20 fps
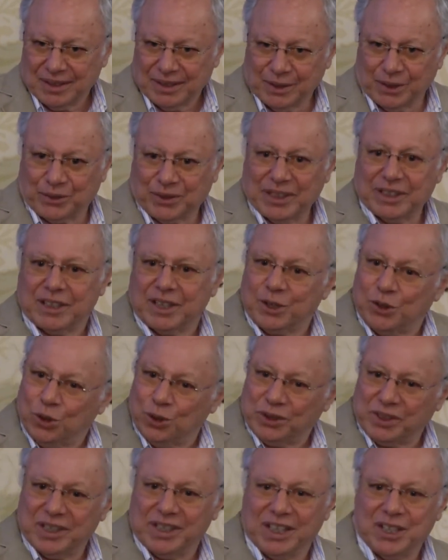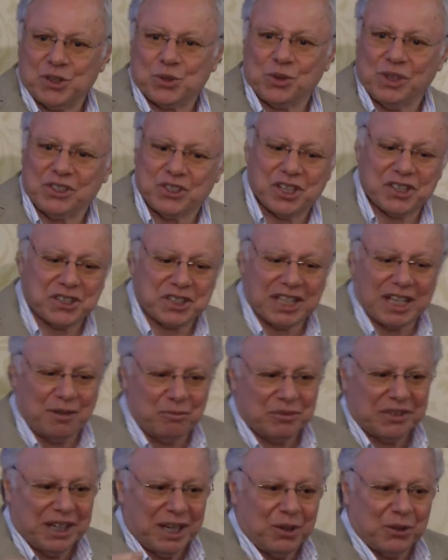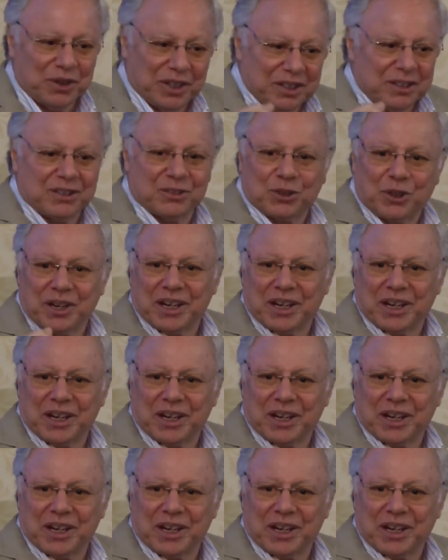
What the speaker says: You think a golden age will just come down and